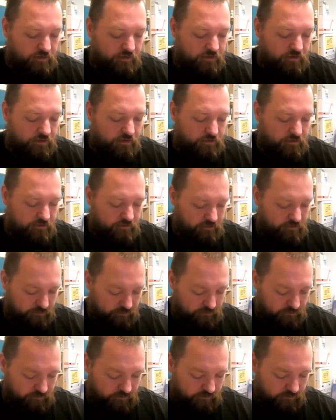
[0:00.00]

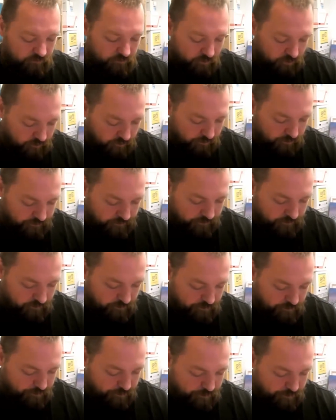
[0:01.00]
uh, what was it
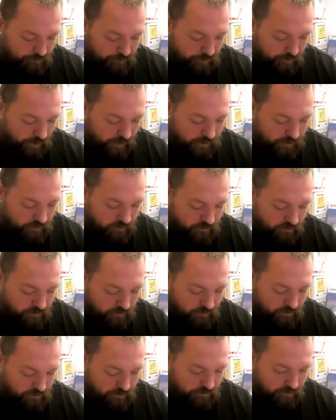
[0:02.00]

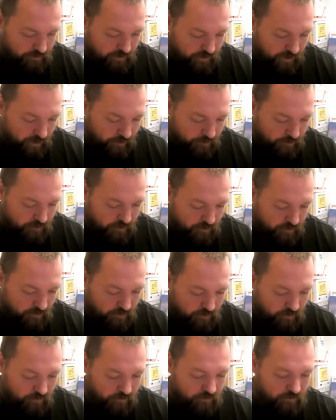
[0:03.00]

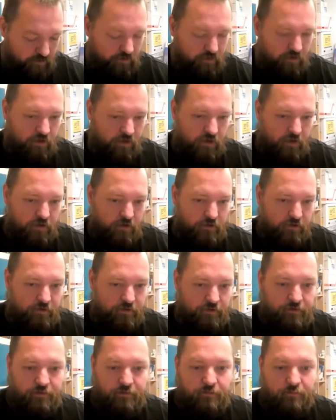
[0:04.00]
biochemical
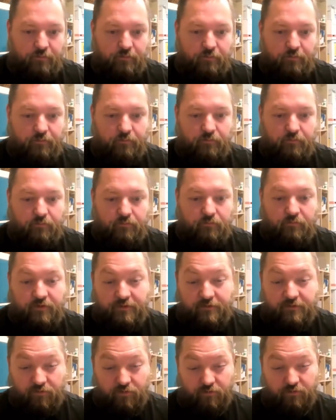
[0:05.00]
um,
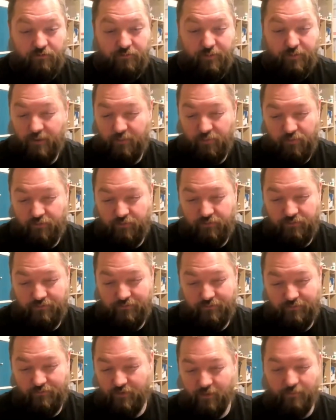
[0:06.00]
research papers,
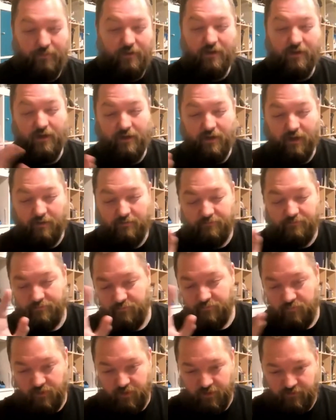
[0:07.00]
something like that.
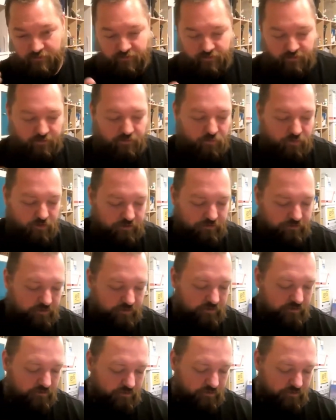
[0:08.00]
That's just one of
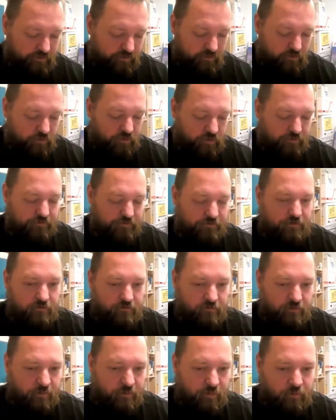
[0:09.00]
the, the ones I
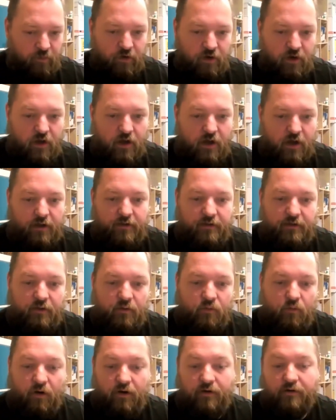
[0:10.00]
remember. They
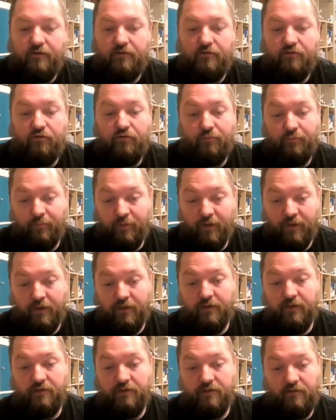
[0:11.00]
wanted to
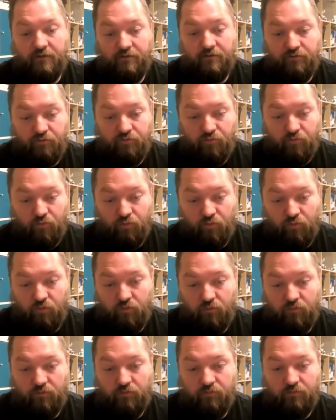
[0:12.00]
make a
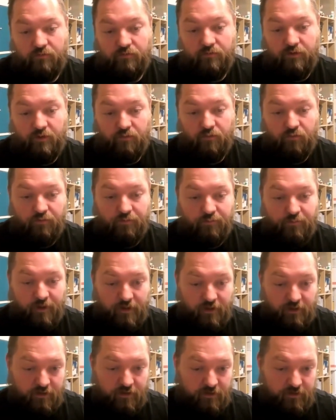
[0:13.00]
tool that would
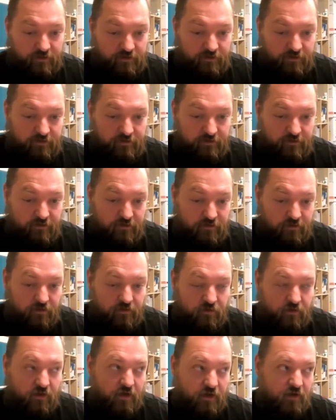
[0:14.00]
make it
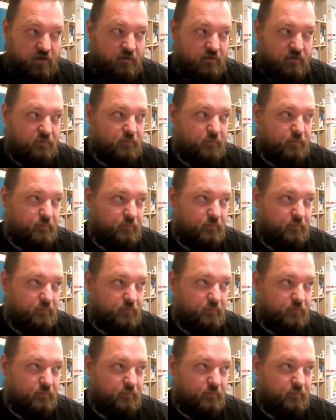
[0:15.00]
easier and